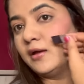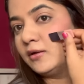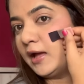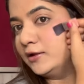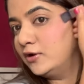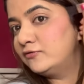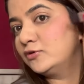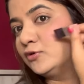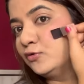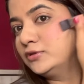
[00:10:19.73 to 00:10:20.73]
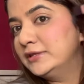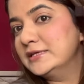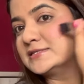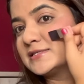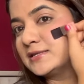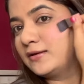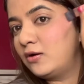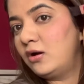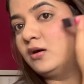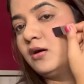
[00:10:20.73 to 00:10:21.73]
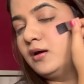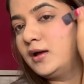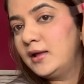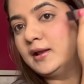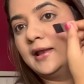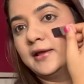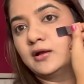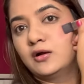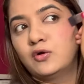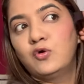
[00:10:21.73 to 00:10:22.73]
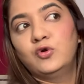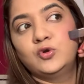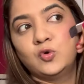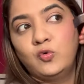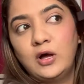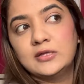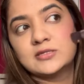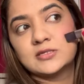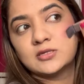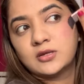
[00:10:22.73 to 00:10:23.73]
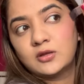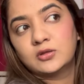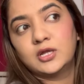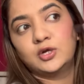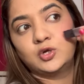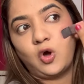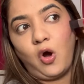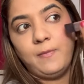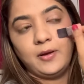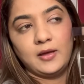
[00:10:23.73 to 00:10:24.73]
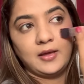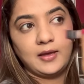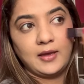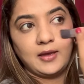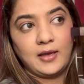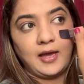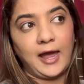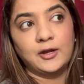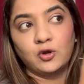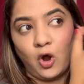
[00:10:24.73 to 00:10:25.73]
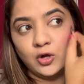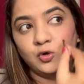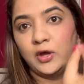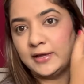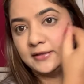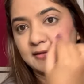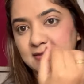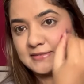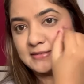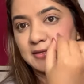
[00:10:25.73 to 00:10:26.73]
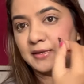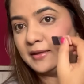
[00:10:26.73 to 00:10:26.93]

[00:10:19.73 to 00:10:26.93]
And you have to do this, like go towards the top and not doing this.